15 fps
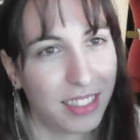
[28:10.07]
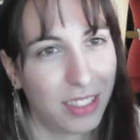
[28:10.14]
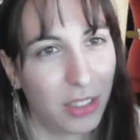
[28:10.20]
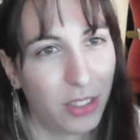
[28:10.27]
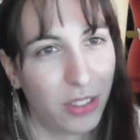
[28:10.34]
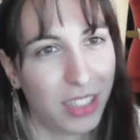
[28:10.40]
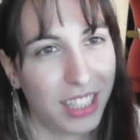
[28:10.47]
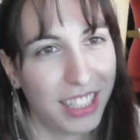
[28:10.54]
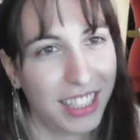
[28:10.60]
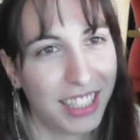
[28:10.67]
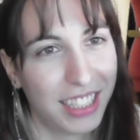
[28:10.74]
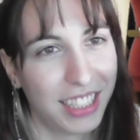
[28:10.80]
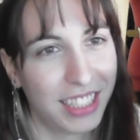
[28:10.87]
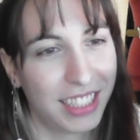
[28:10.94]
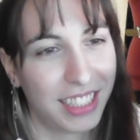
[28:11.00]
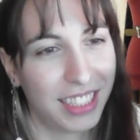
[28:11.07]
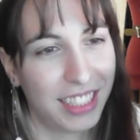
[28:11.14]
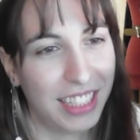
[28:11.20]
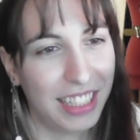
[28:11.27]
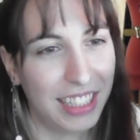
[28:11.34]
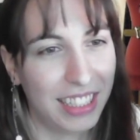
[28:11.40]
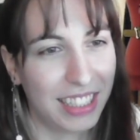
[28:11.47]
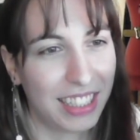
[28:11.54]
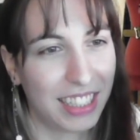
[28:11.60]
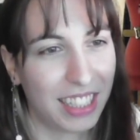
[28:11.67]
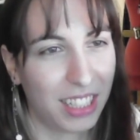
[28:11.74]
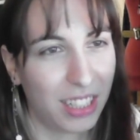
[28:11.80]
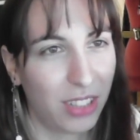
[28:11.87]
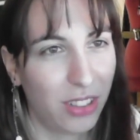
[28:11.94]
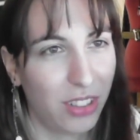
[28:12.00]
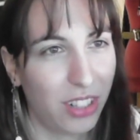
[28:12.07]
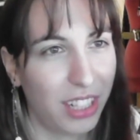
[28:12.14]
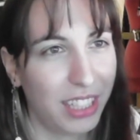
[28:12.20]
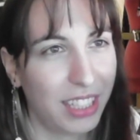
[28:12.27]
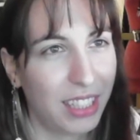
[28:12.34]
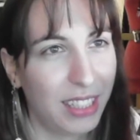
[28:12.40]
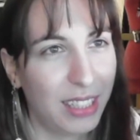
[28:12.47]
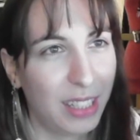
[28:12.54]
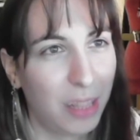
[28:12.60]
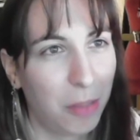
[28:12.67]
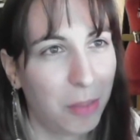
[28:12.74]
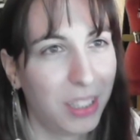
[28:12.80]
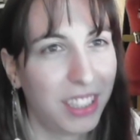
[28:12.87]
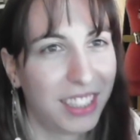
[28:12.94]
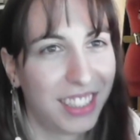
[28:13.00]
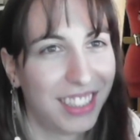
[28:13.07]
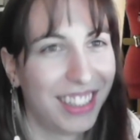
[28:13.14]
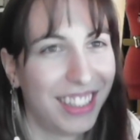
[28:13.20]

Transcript: drinking, eating, drawing a little bit.